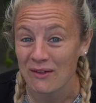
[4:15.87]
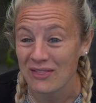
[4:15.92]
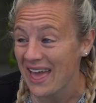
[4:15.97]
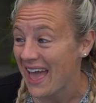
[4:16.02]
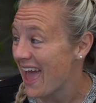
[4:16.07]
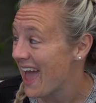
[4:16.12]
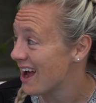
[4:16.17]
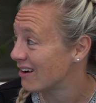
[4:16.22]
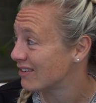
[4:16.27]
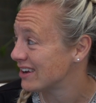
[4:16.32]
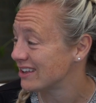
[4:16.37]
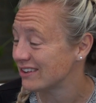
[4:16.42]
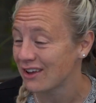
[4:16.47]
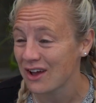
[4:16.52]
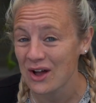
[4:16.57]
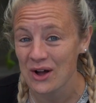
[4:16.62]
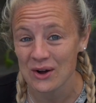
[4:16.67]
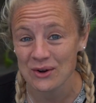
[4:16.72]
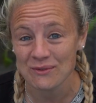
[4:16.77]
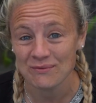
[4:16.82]
the hairy
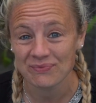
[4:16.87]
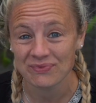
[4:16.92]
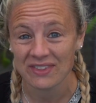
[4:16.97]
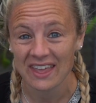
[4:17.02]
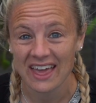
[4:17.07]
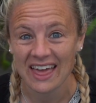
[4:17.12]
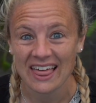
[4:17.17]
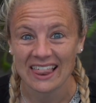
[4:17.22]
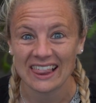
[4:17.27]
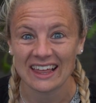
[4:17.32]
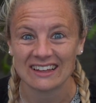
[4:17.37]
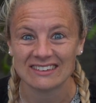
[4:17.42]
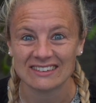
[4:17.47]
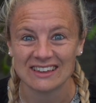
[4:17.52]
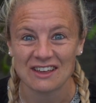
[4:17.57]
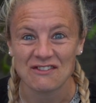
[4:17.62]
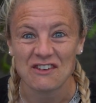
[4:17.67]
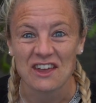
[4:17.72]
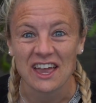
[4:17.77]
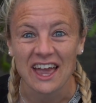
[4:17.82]
toe? Let's
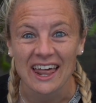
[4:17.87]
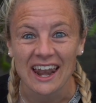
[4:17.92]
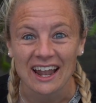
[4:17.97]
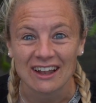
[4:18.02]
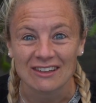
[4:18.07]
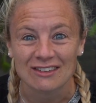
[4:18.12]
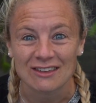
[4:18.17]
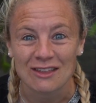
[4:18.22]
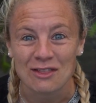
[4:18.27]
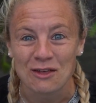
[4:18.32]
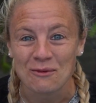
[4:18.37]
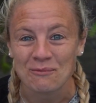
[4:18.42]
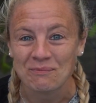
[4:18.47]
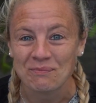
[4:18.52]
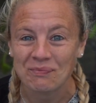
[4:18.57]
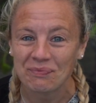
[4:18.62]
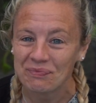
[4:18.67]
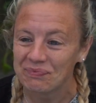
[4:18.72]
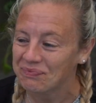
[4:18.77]
see if you can answer them.